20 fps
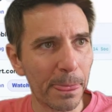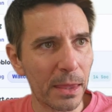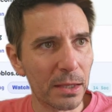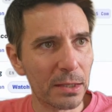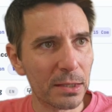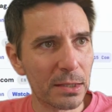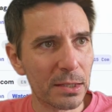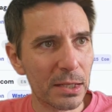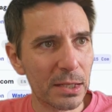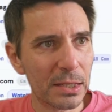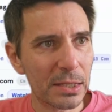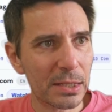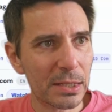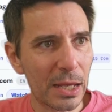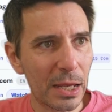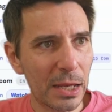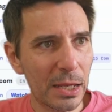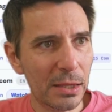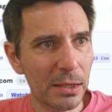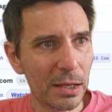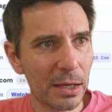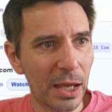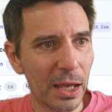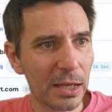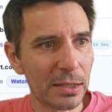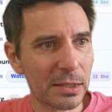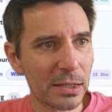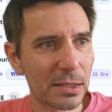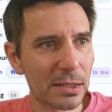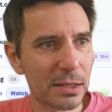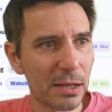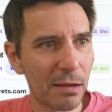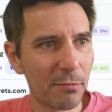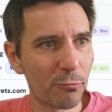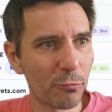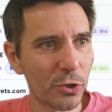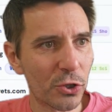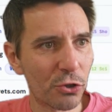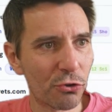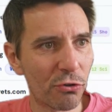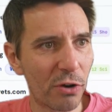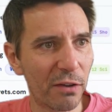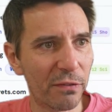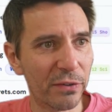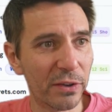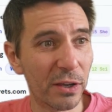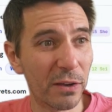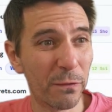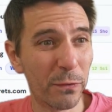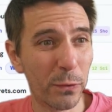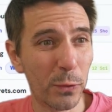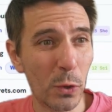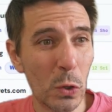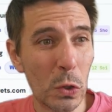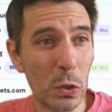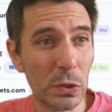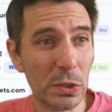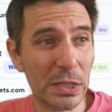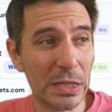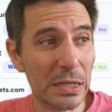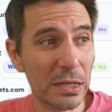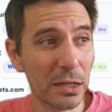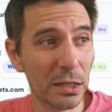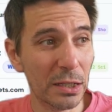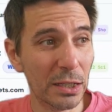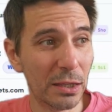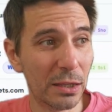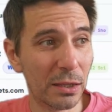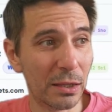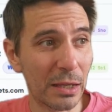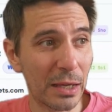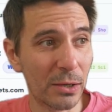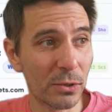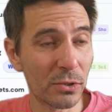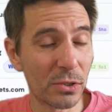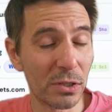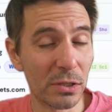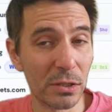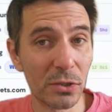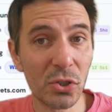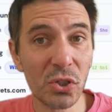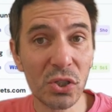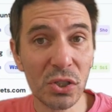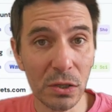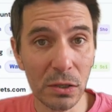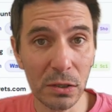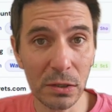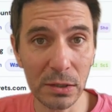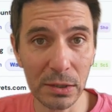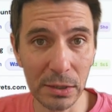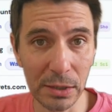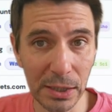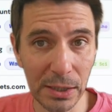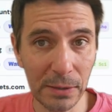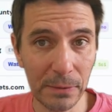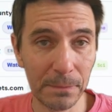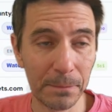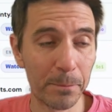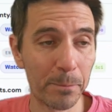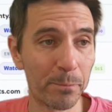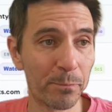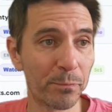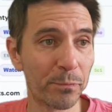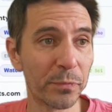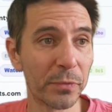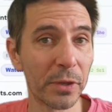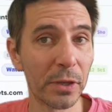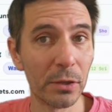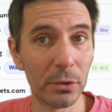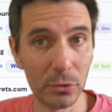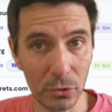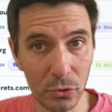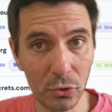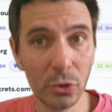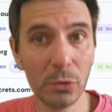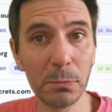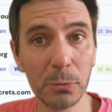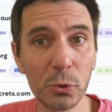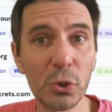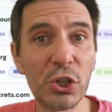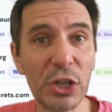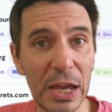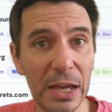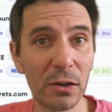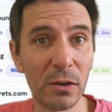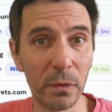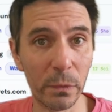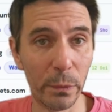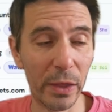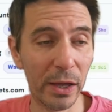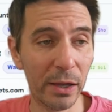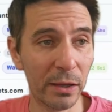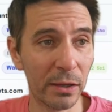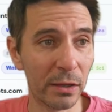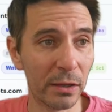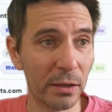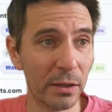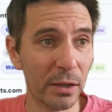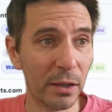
See, it's saying that it has a SEMrush traffic of 39,000. Certainly, double check on that.